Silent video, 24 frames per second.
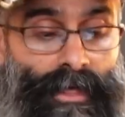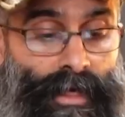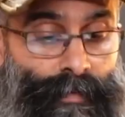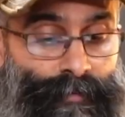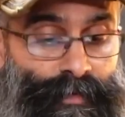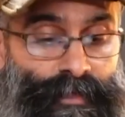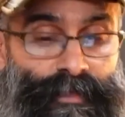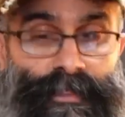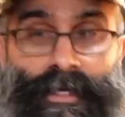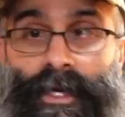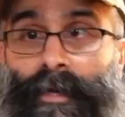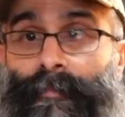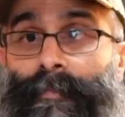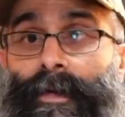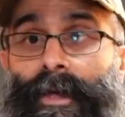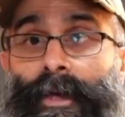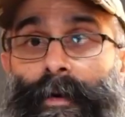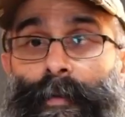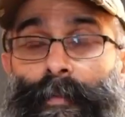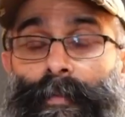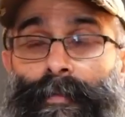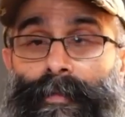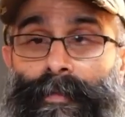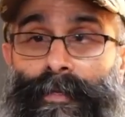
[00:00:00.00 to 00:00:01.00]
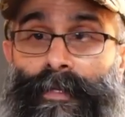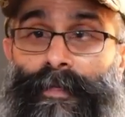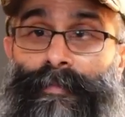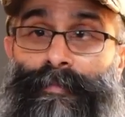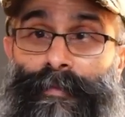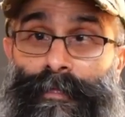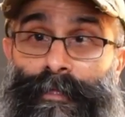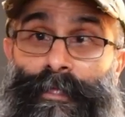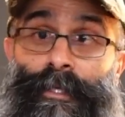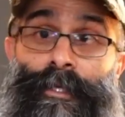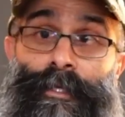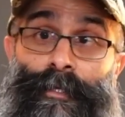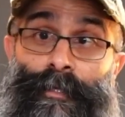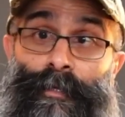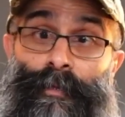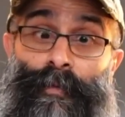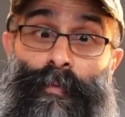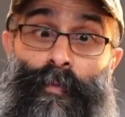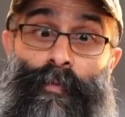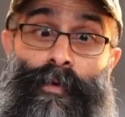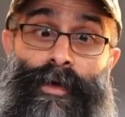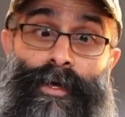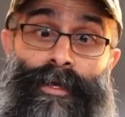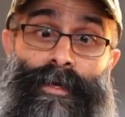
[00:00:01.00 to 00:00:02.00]
I'm just talking about this particular
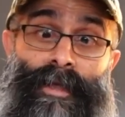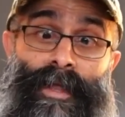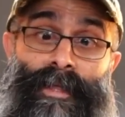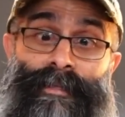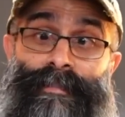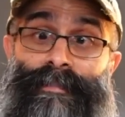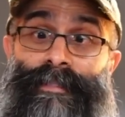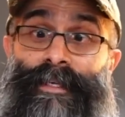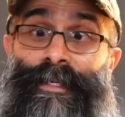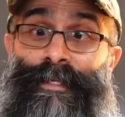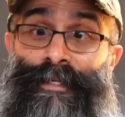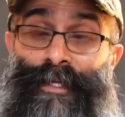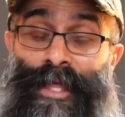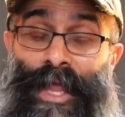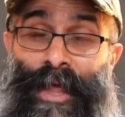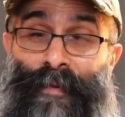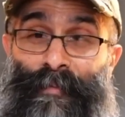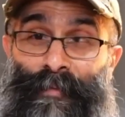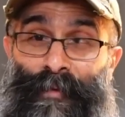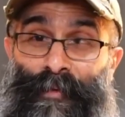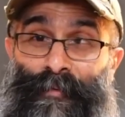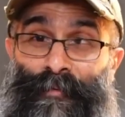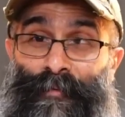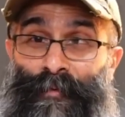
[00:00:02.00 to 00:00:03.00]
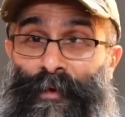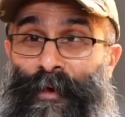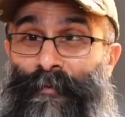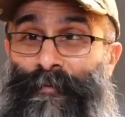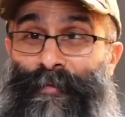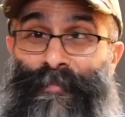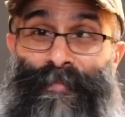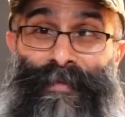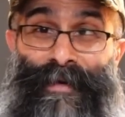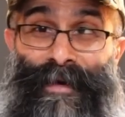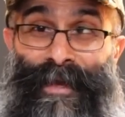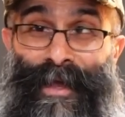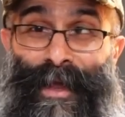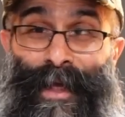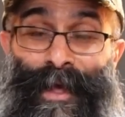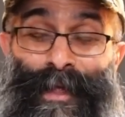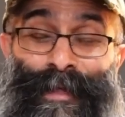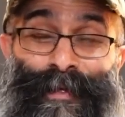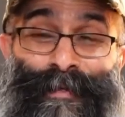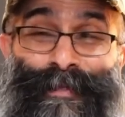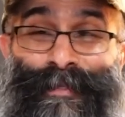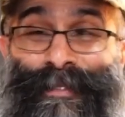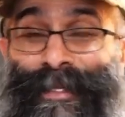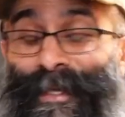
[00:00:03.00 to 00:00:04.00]
one as an example for everybody
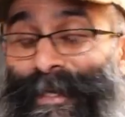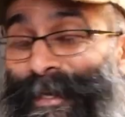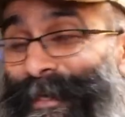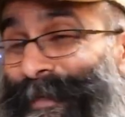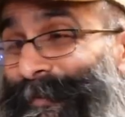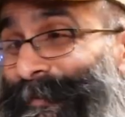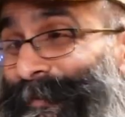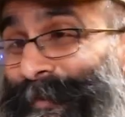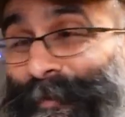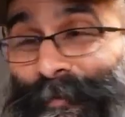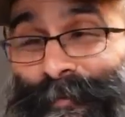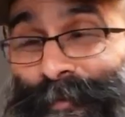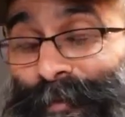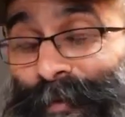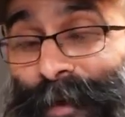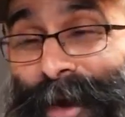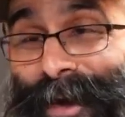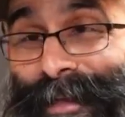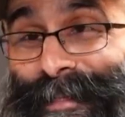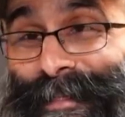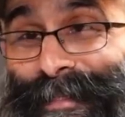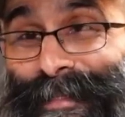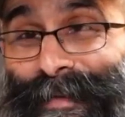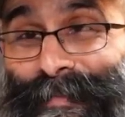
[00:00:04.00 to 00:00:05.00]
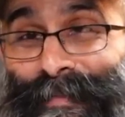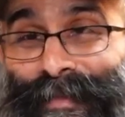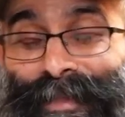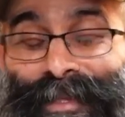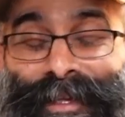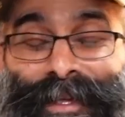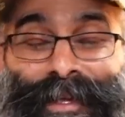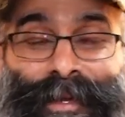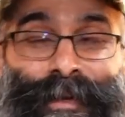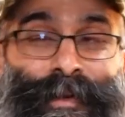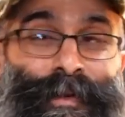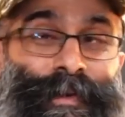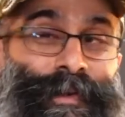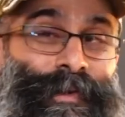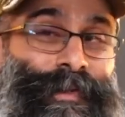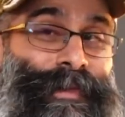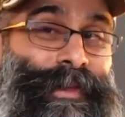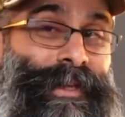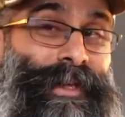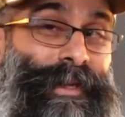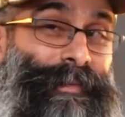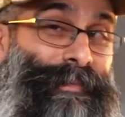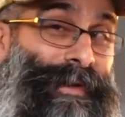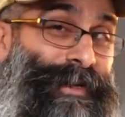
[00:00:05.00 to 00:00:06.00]
else. And if you've tried something or you're
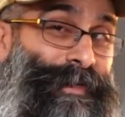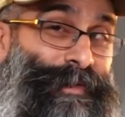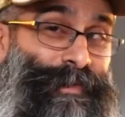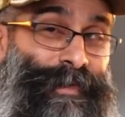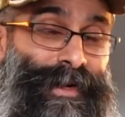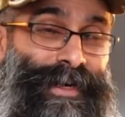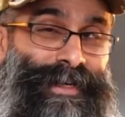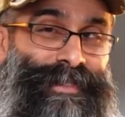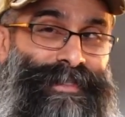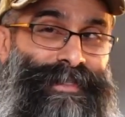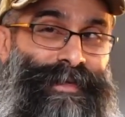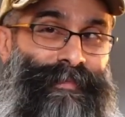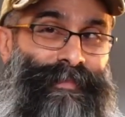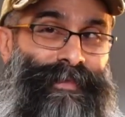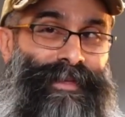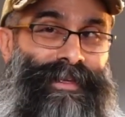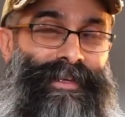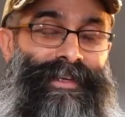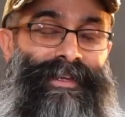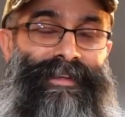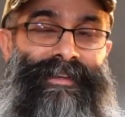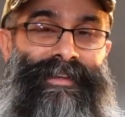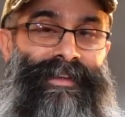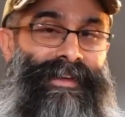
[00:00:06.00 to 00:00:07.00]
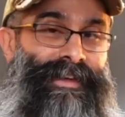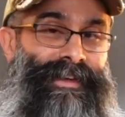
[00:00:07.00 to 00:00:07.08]
thinking about trying something,